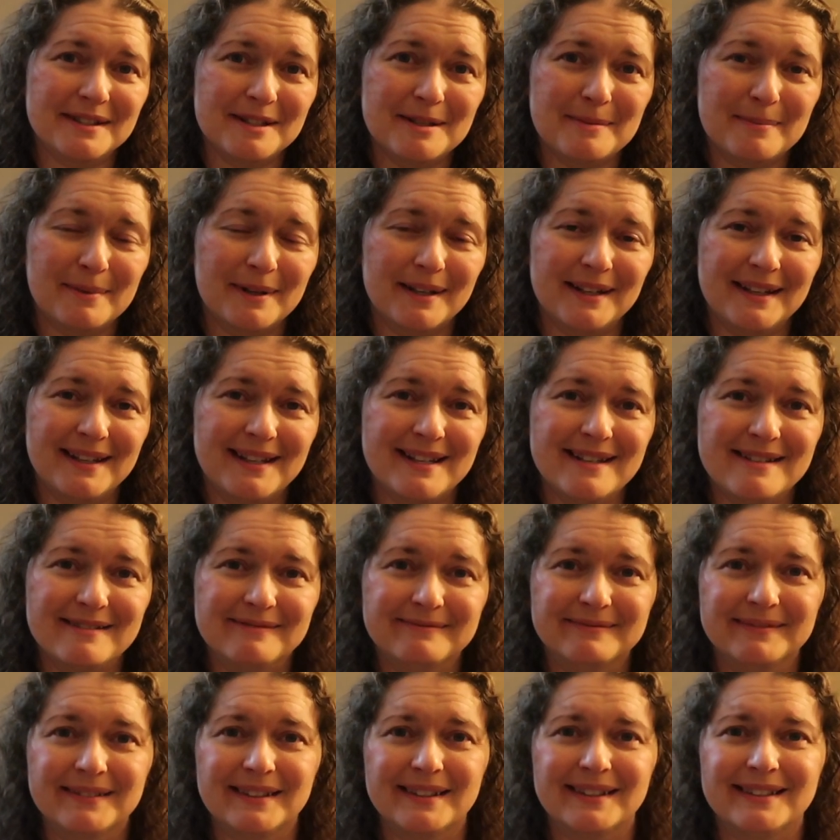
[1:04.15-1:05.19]
sleep I get.
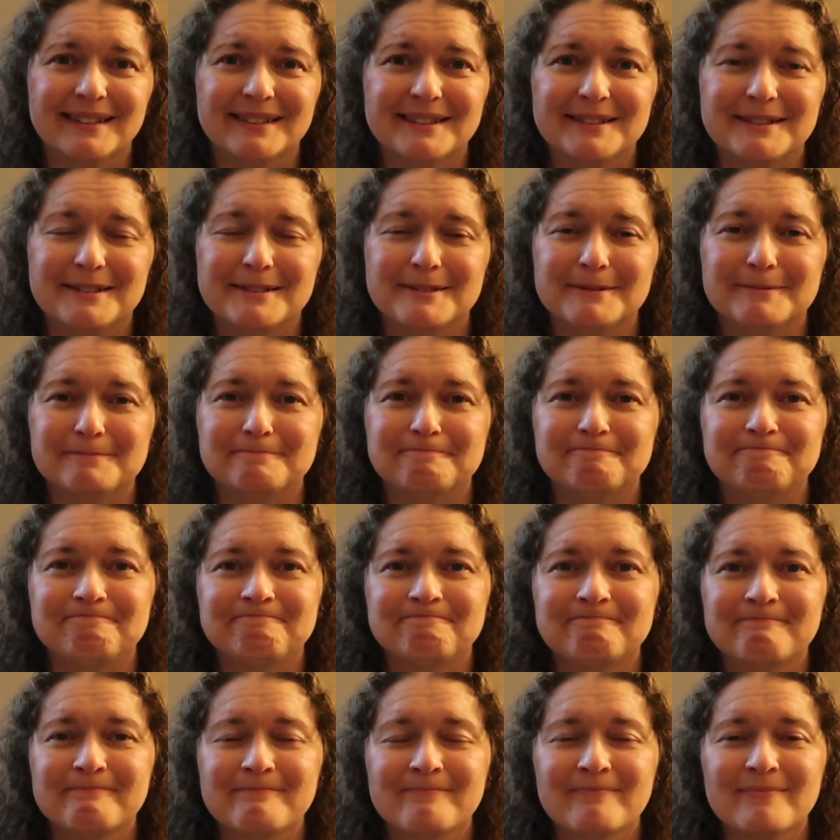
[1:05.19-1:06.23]
Um,
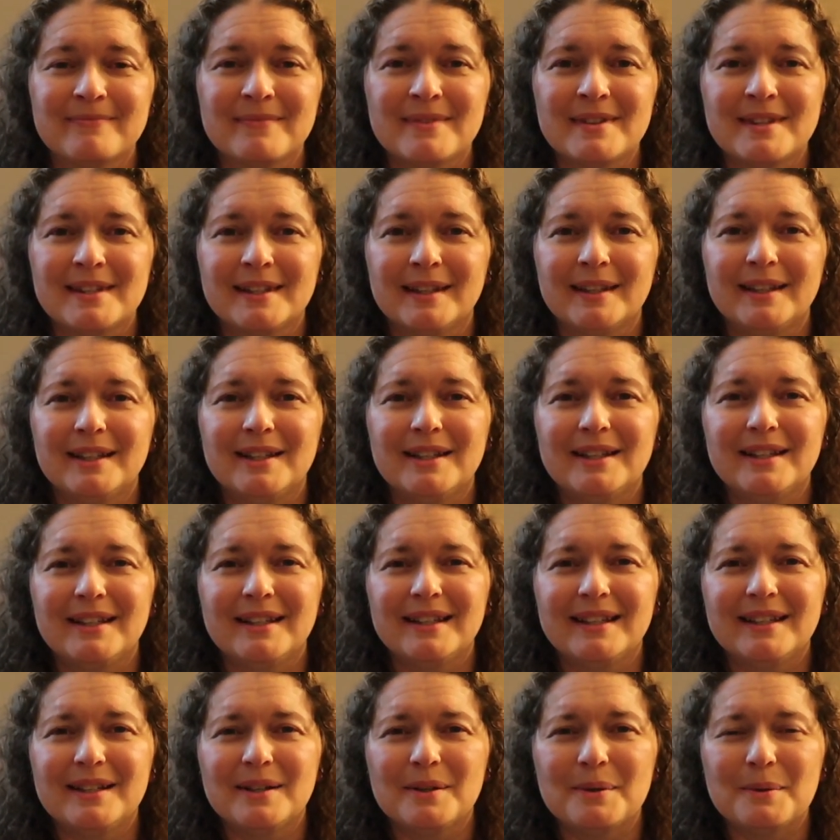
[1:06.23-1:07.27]

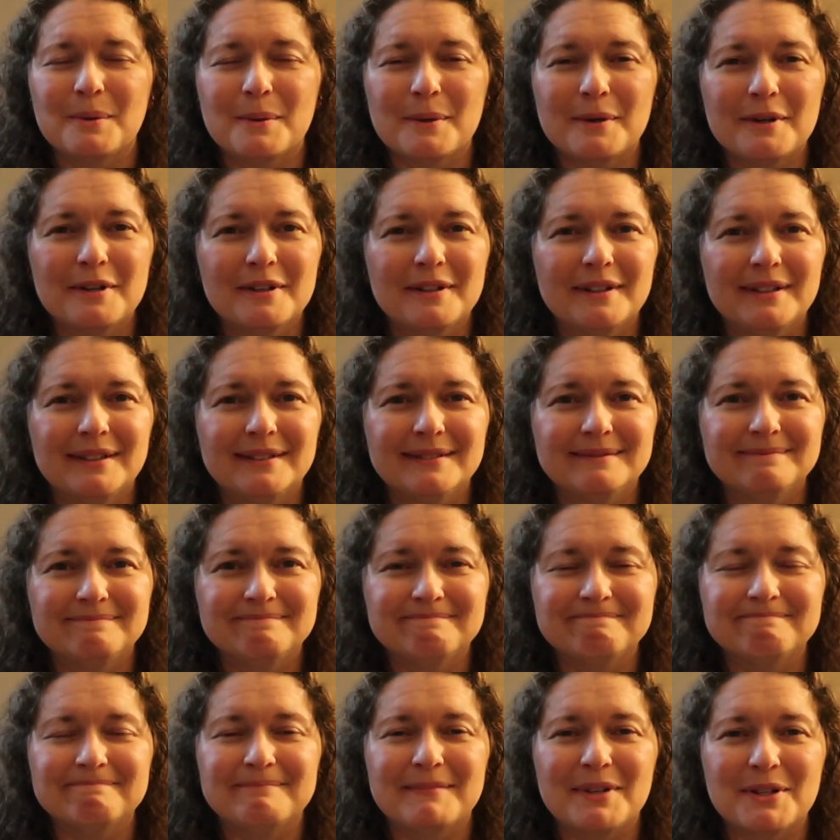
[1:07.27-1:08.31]
work,
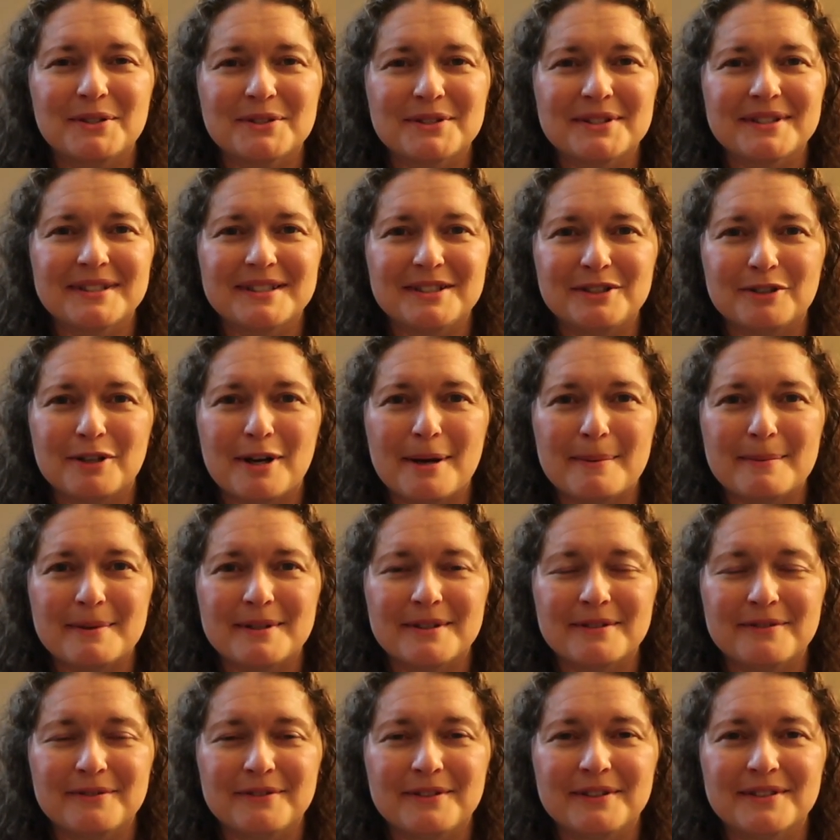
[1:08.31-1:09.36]
mostly
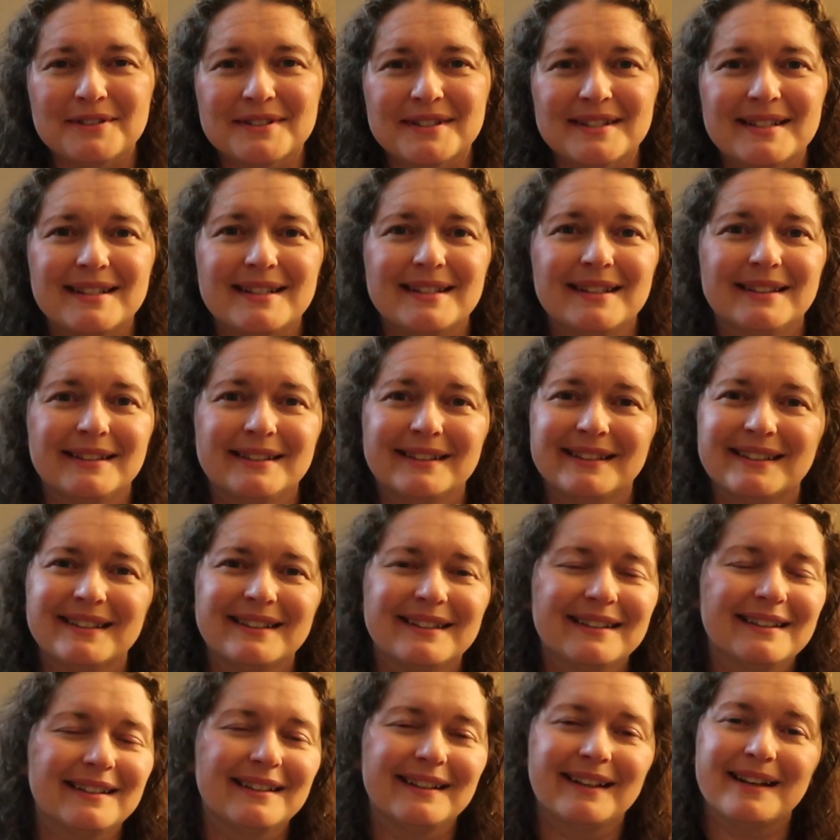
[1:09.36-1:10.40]
drama, it feels like.
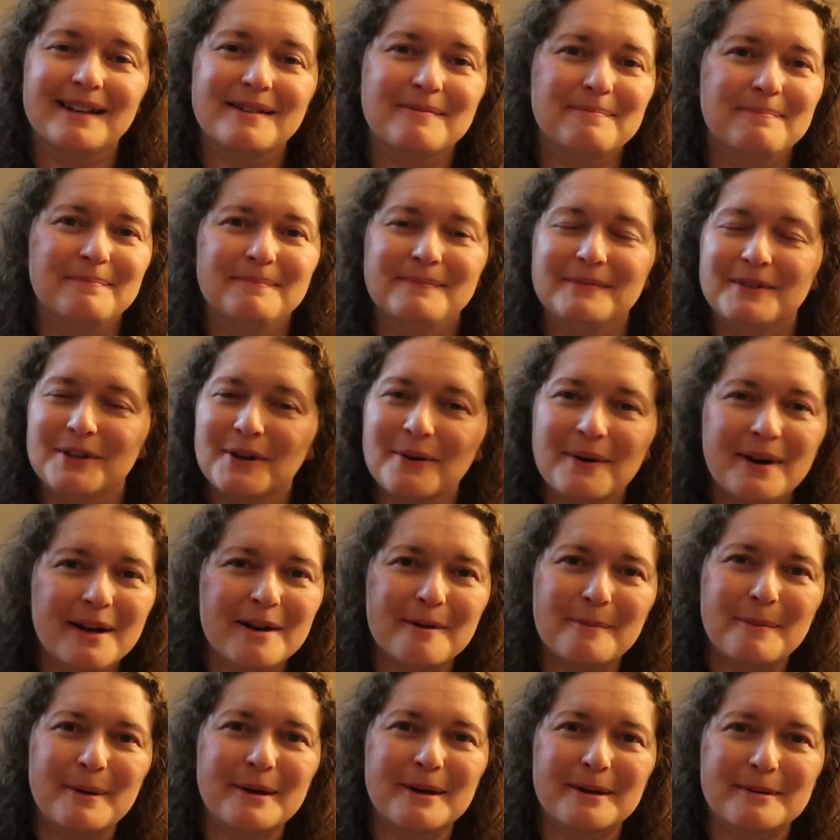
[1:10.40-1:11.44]
I know how
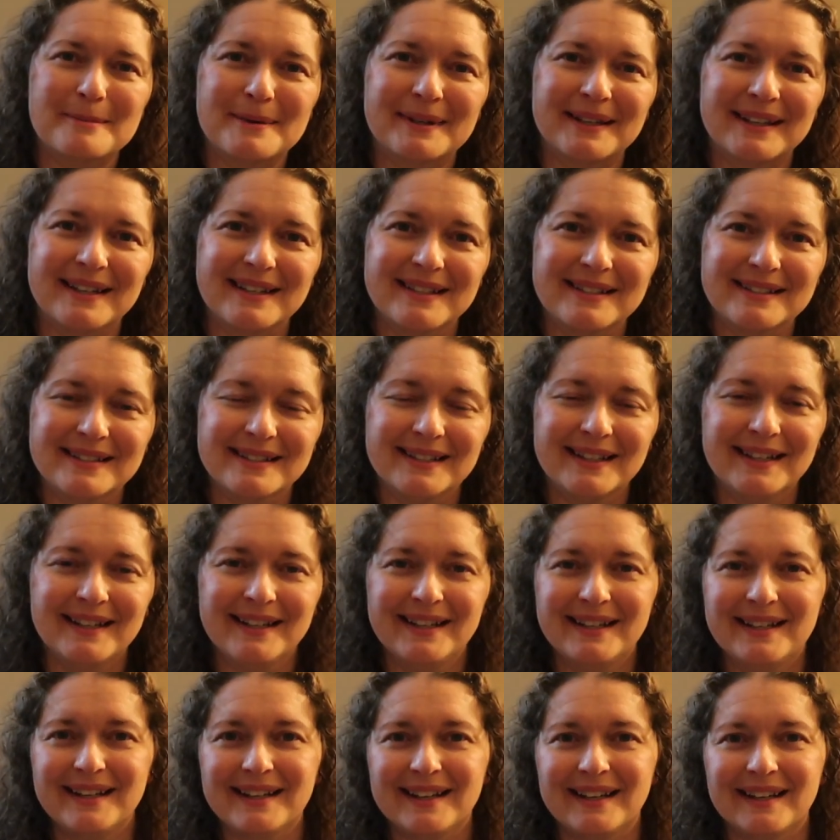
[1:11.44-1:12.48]
to pick them, I guess.
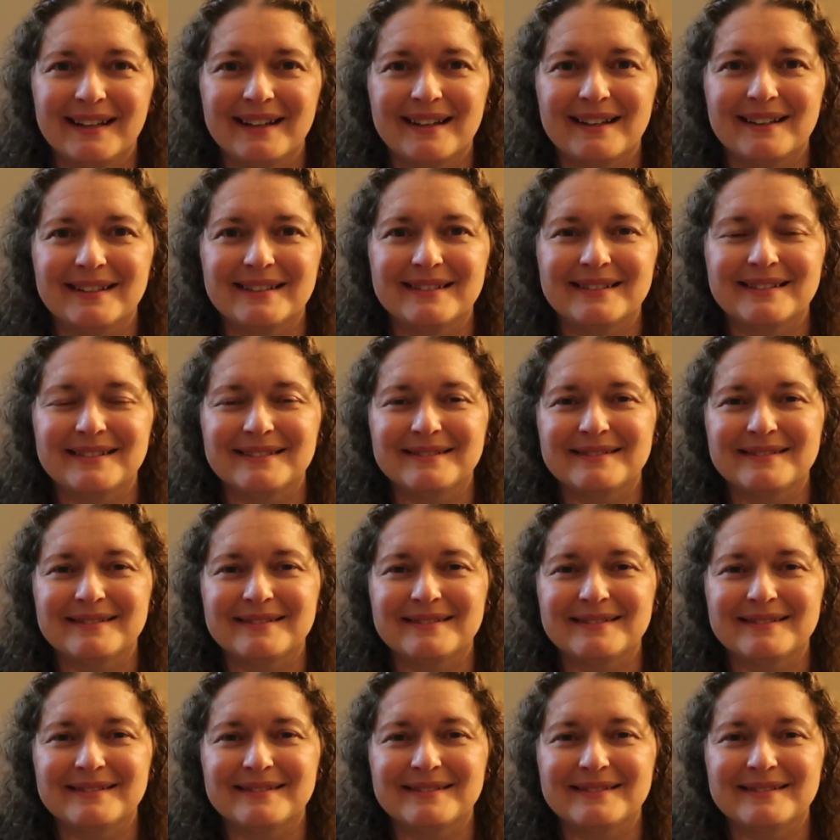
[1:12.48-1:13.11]
I got,